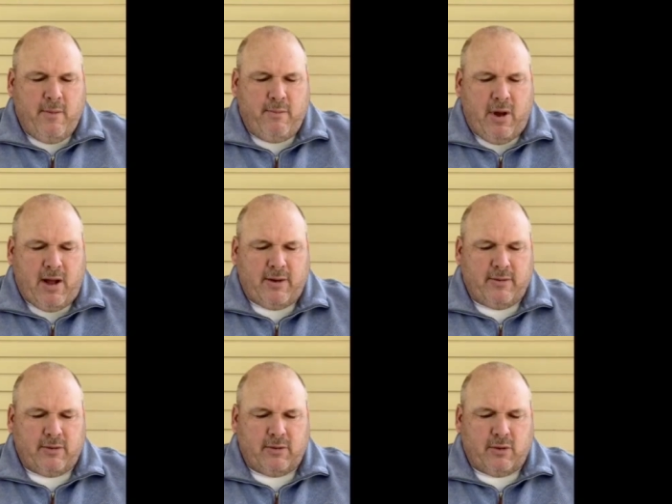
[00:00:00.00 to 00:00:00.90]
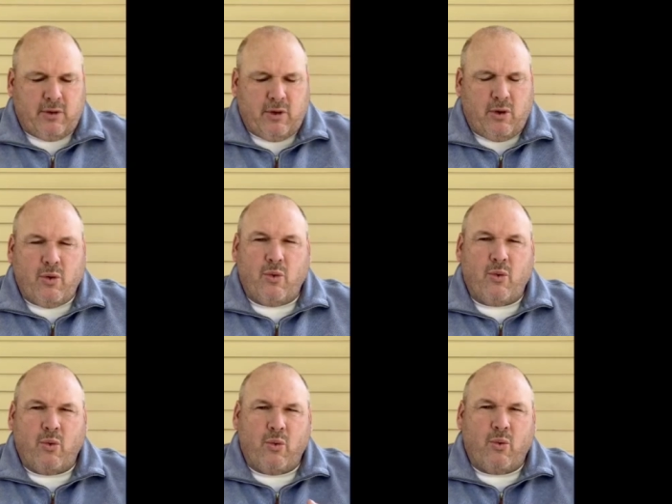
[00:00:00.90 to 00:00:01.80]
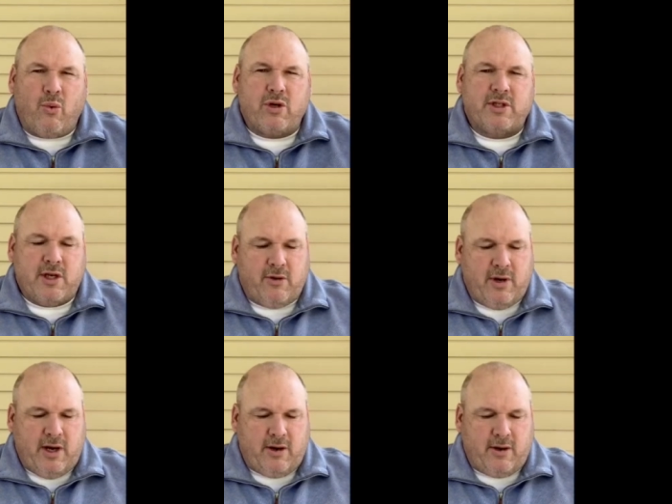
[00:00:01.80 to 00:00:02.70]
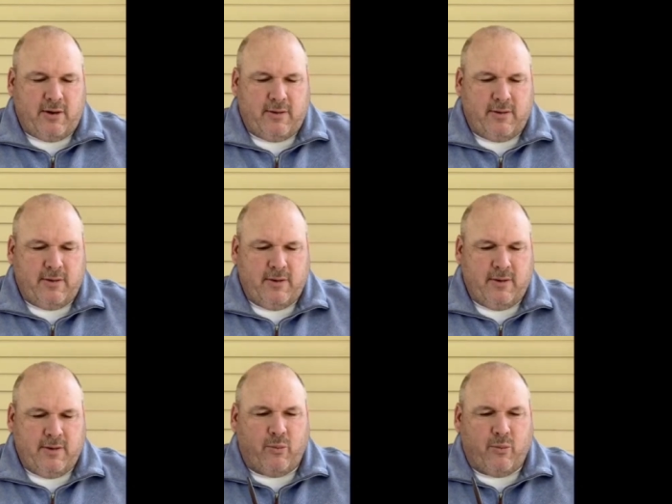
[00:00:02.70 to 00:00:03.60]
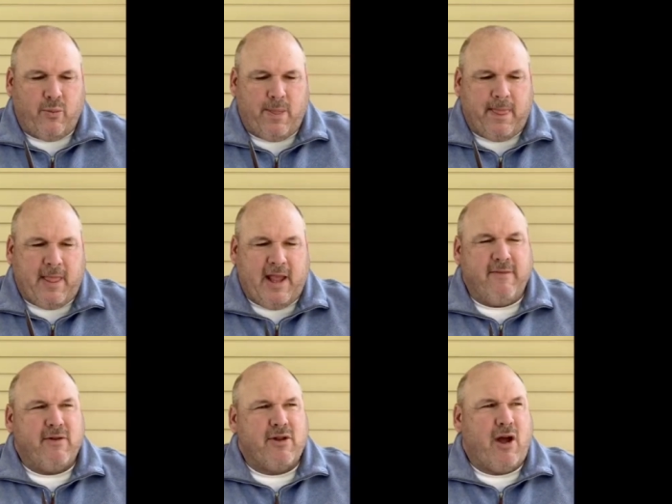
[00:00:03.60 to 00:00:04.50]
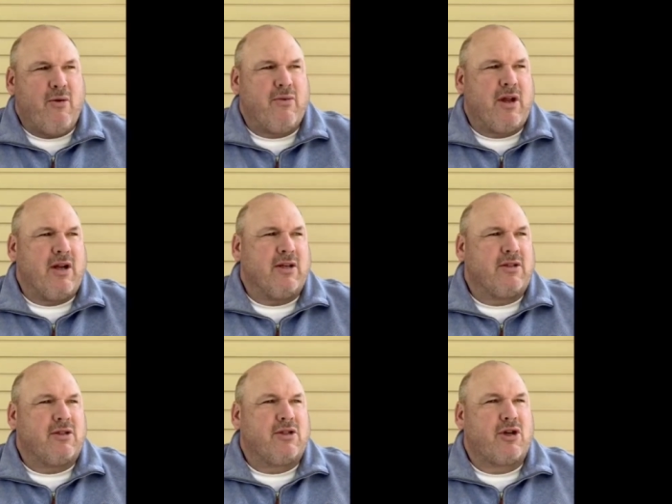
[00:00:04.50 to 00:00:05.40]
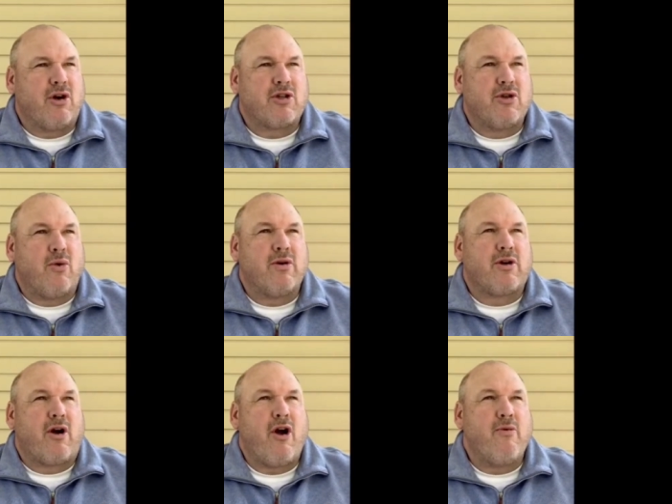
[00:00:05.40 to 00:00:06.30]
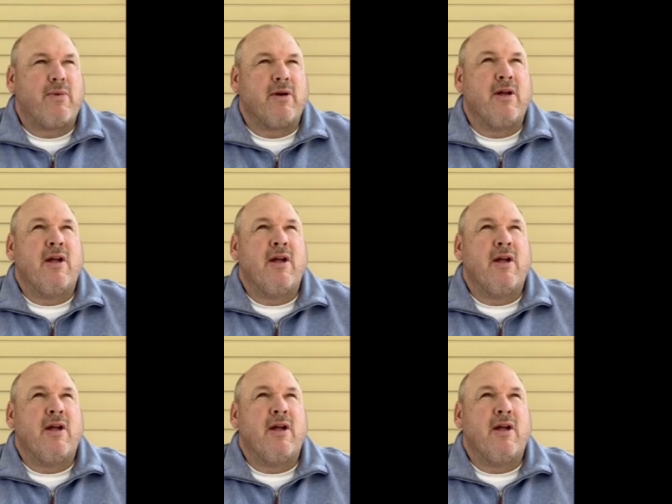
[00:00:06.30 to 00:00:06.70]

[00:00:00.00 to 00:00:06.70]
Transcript: But we're still here. Even though the church doors are open,